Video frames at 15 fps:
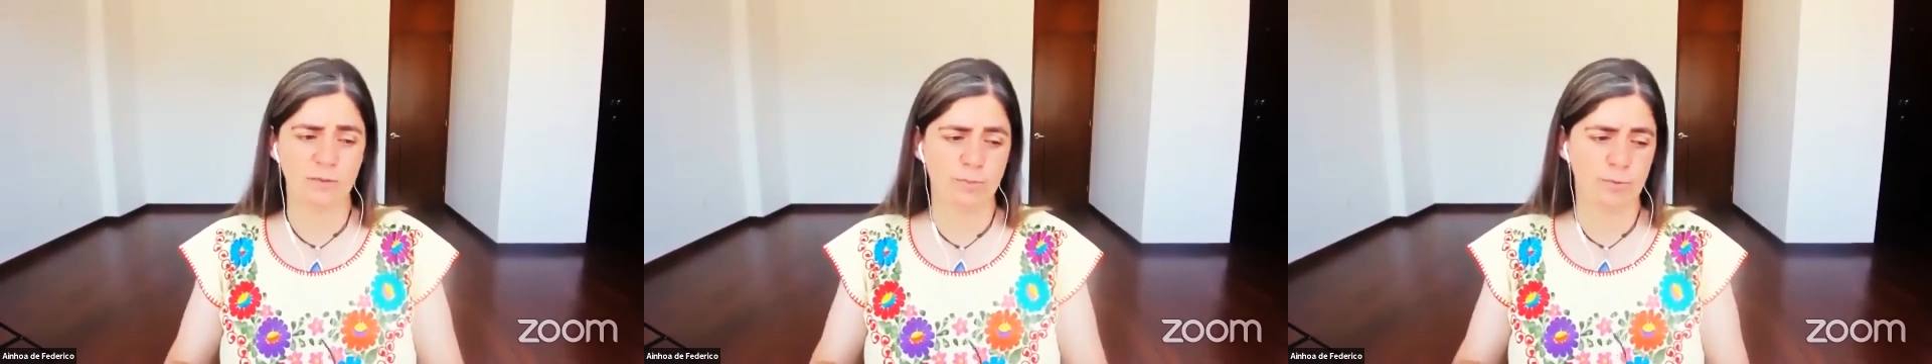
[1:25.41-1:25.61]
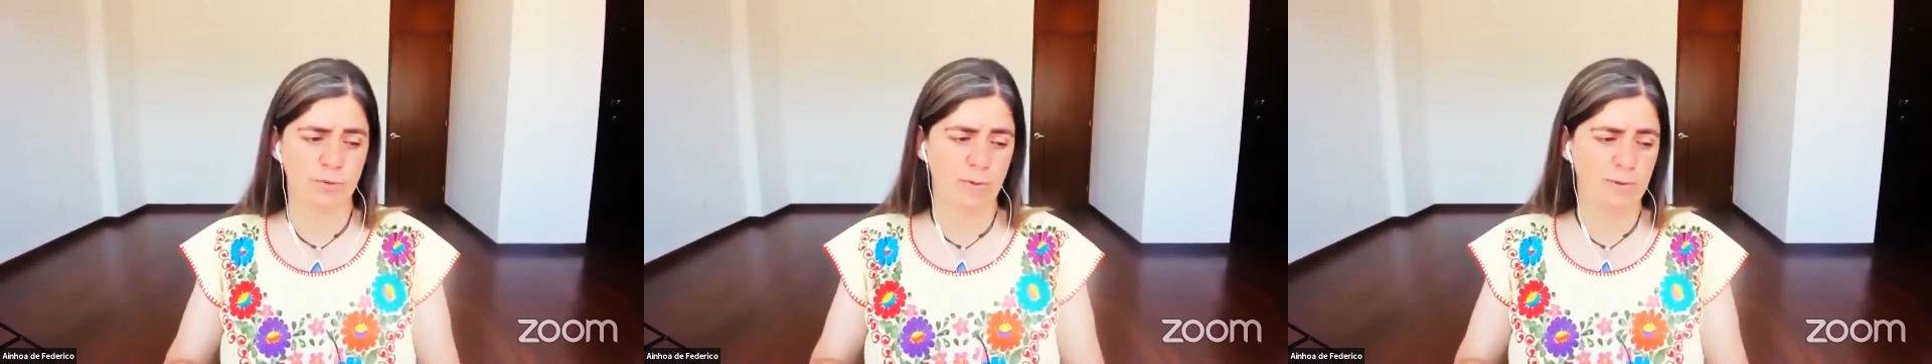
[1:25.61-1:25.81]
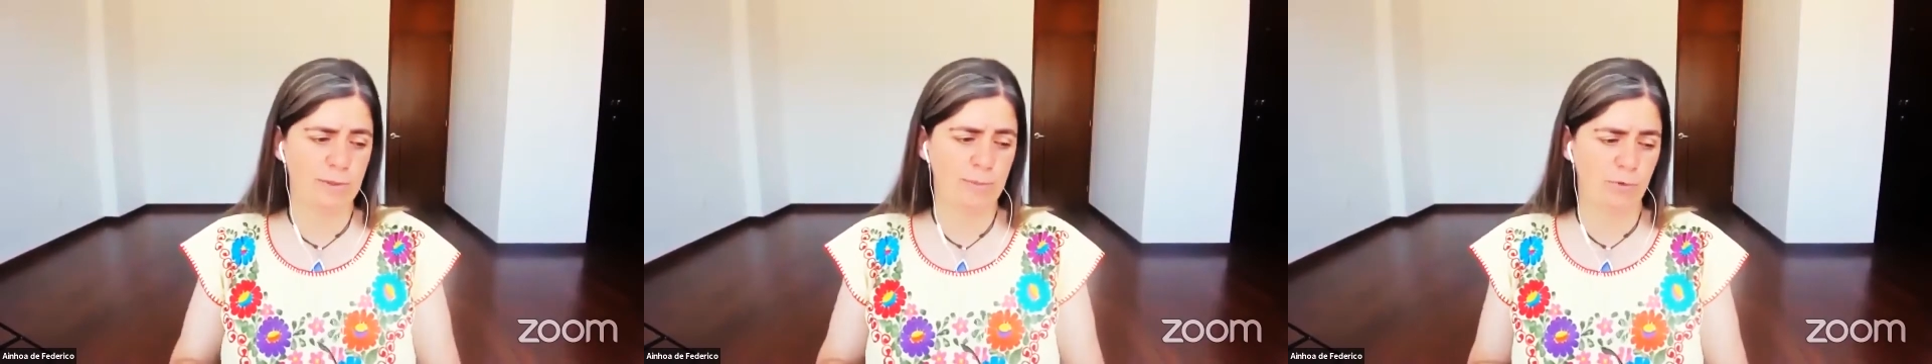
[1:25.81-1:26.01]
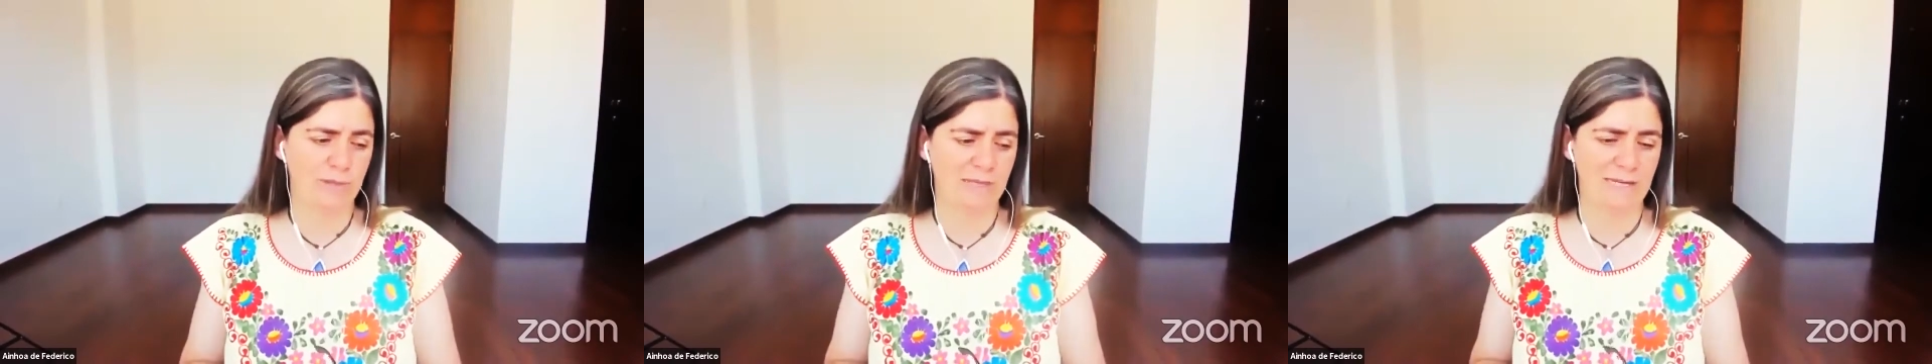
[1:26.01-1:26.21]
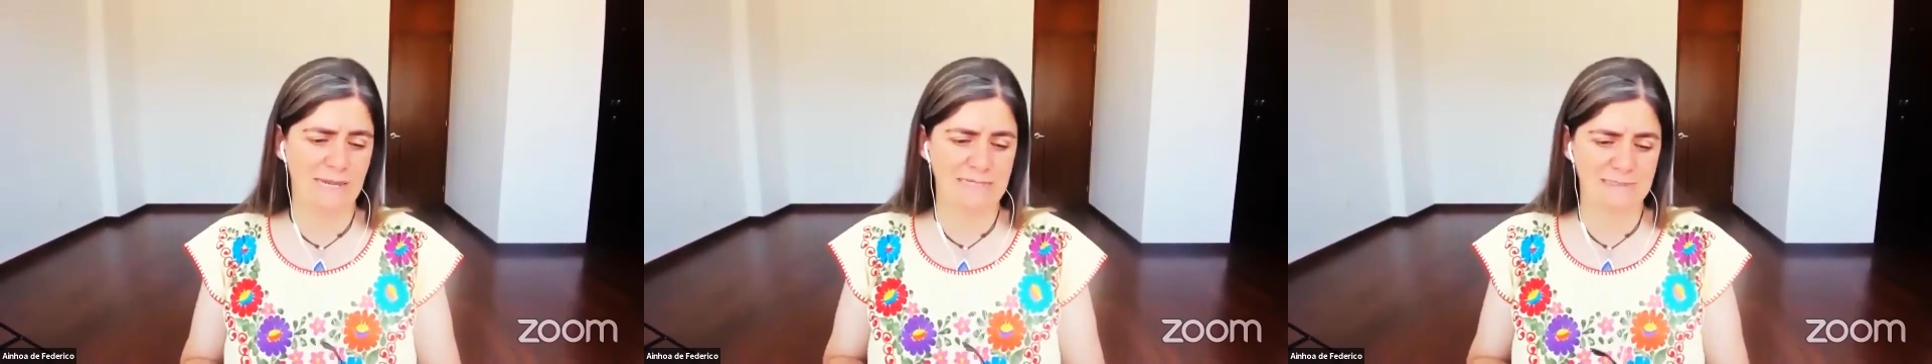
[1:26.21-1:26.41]
the problem
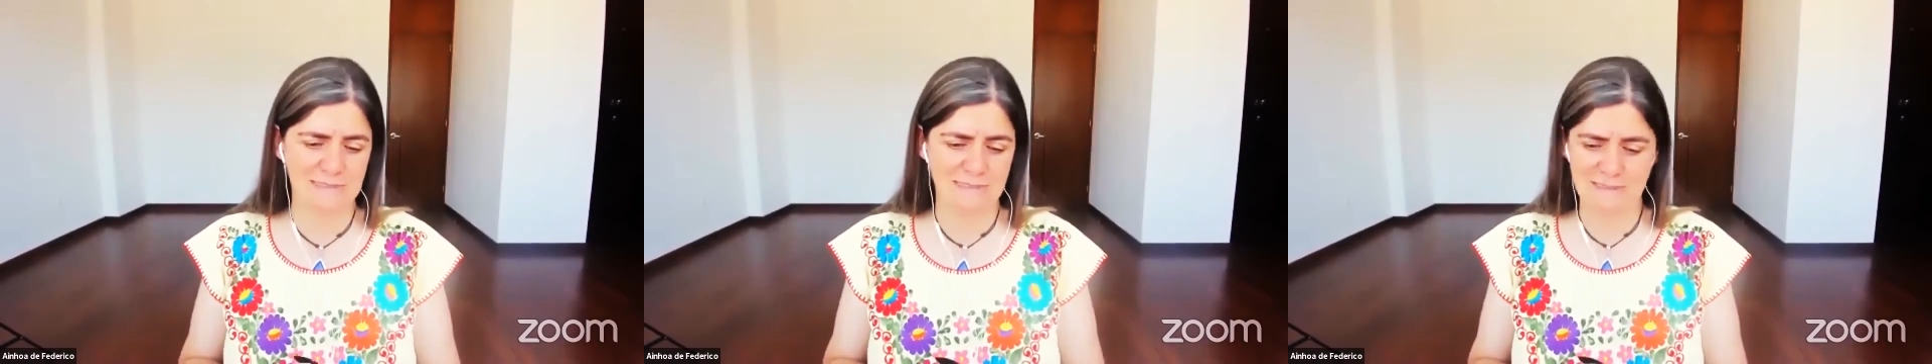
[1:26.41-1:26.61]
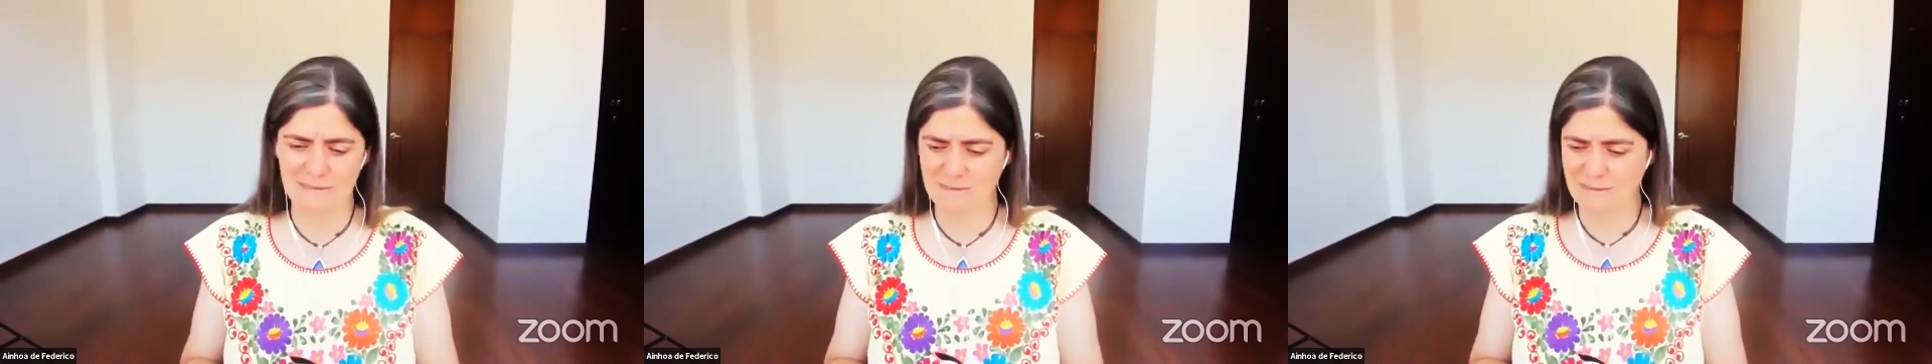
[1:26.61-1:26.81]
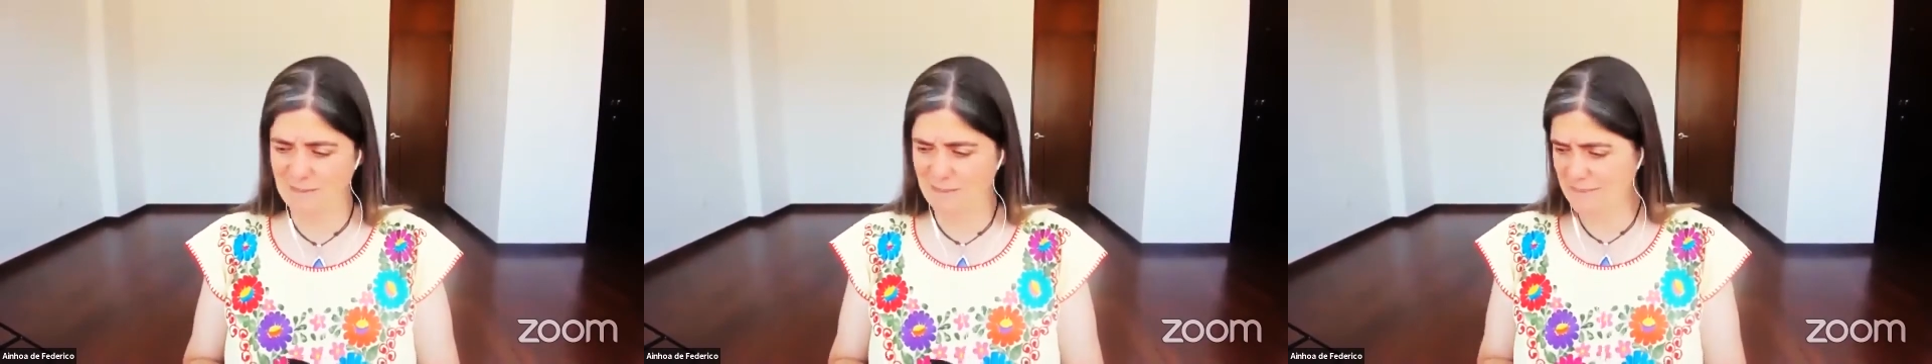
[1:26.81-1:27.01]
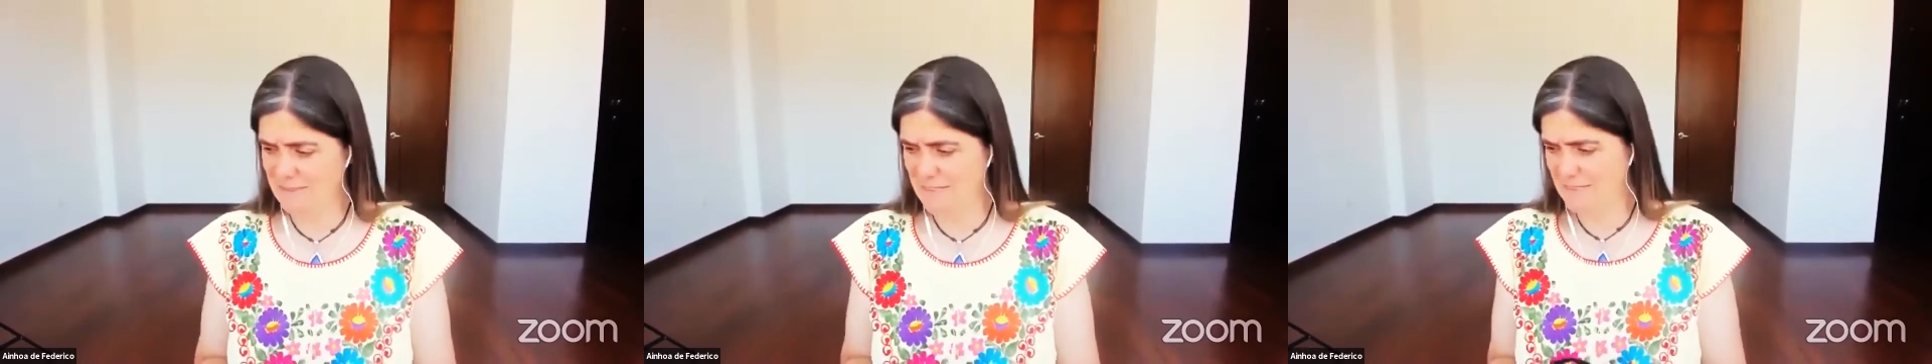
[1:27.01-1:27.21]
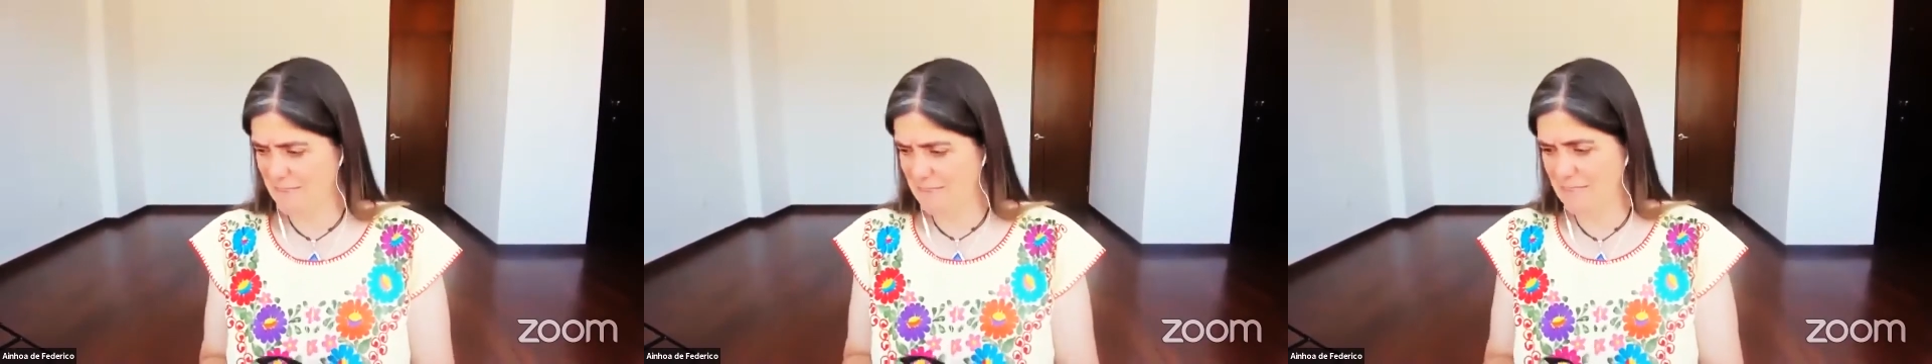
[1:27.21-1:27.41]
with glasses is
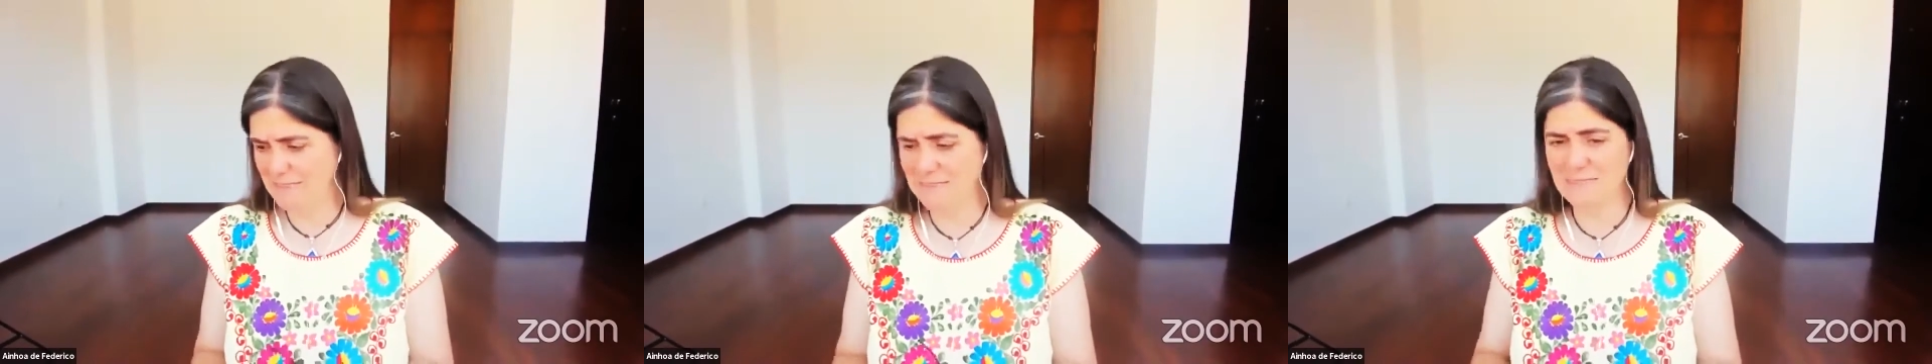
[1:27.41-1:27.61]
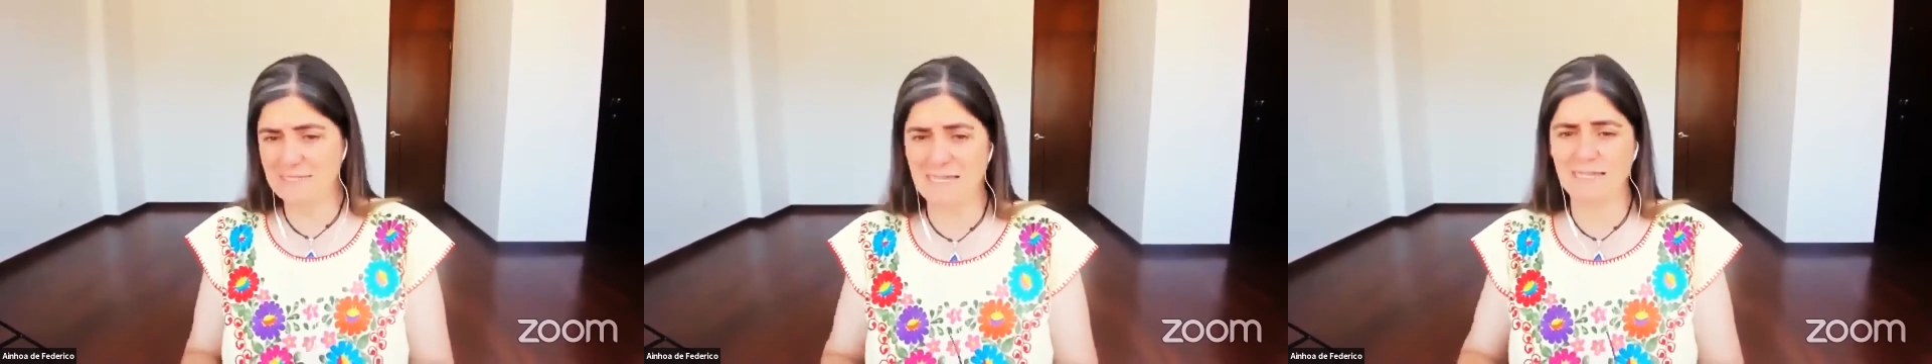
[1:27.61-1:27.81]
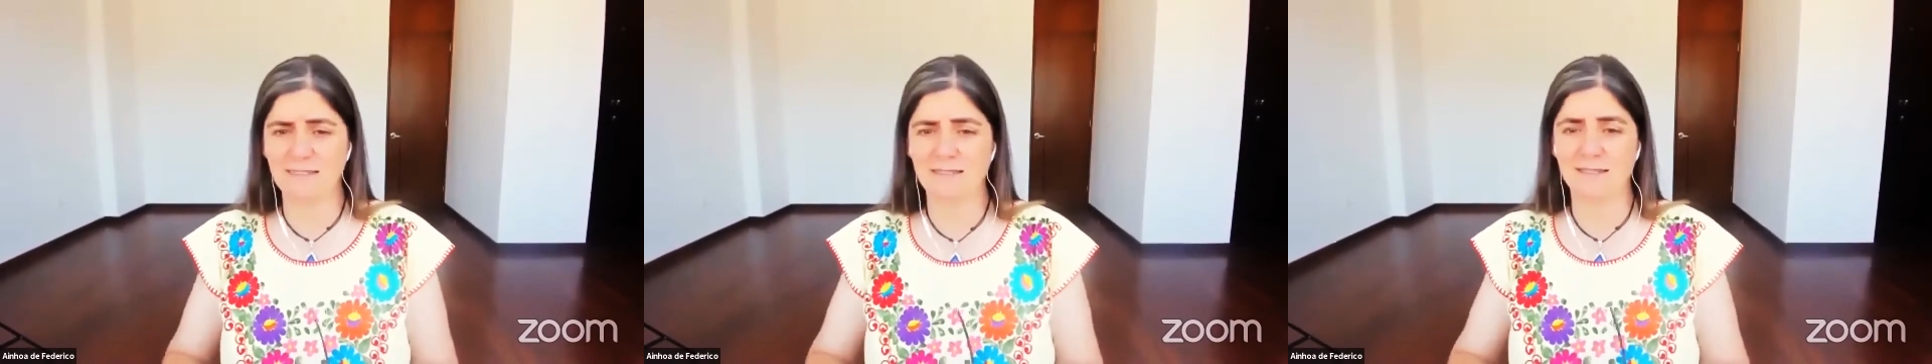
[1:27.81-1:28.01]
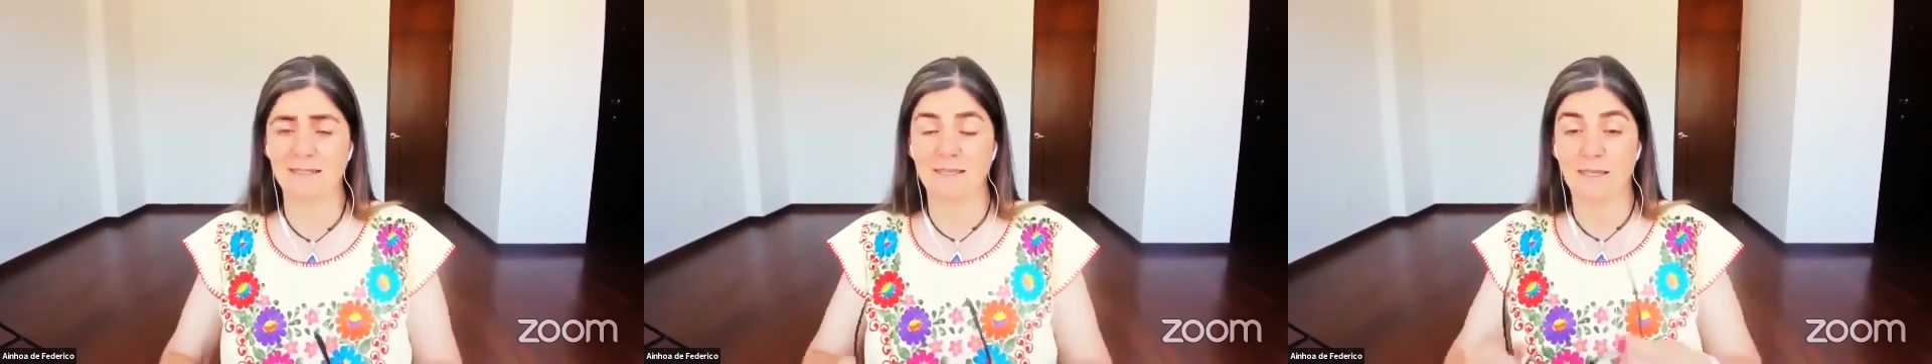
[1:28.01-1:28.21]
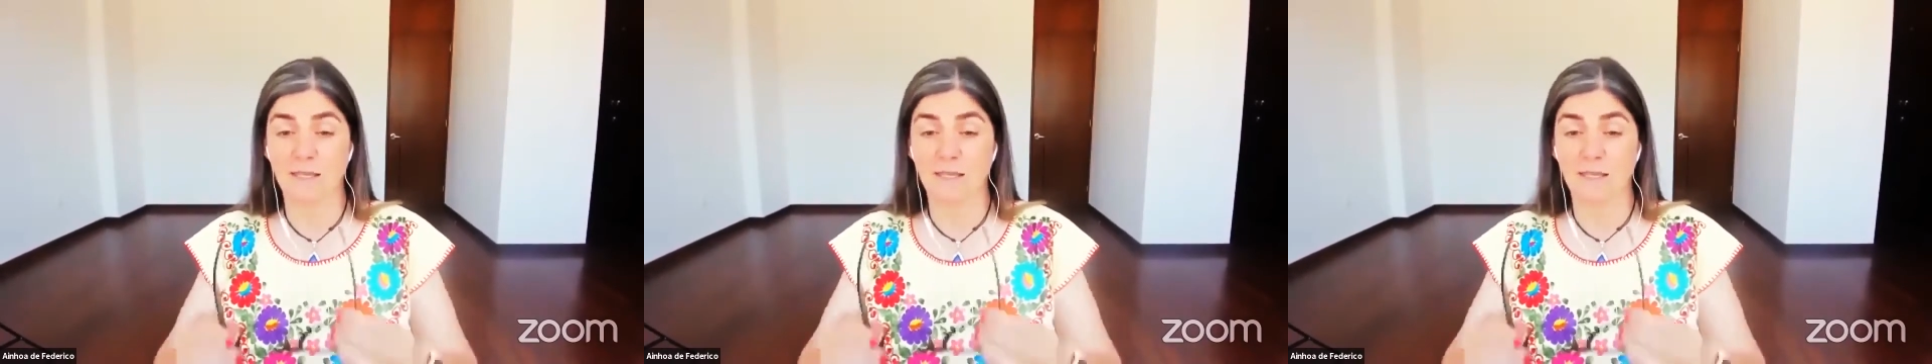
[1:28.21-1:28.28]
that they tend